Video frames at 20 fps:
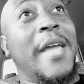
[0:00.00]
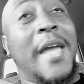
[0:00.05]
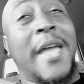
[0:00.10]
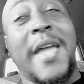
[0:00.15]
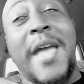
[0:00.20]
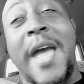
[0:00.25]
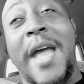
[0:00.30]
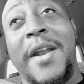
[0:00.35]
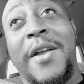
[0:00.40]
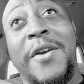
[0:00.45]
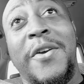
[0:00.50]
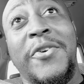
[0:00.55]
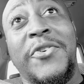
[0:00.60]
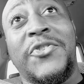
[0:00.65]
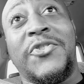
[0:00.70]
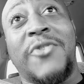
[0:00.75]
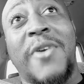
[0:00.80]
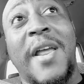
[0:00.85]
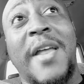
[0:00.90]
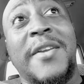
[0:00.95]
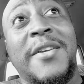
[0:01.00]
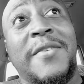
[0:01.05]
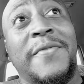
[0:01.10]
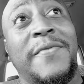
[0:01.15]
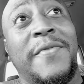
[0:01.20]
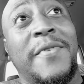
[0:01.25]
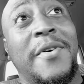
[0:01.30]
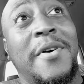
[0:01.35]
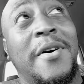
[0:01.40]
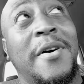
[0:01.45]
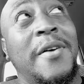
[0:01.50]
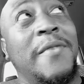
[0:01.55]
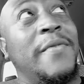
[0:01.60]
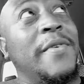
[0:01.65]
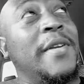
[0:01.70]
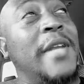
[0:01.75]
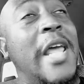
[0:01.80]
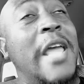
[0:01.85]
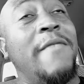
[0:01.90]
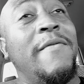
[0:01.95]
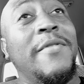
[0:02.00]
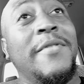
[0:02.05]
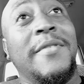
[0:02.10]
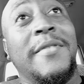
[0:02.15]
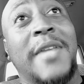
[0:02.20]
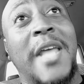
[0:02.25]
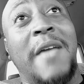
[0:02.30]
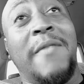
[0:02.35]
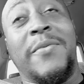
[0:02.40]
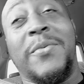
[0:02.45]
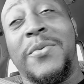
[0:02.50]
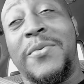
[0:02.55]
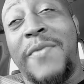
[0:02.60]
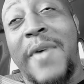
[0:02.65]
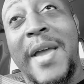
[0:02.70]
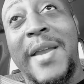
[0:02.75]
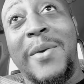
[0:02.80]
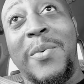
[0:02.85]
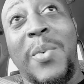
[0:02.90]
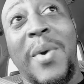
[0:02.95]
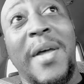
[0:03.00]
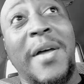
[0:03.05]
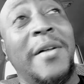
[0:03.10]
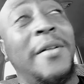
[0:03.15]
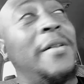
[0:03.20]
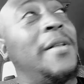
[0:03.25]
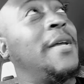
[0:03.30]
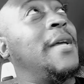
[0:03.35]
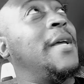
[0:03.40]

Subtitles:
He had a good strategy for Davis. Davis was fighting well,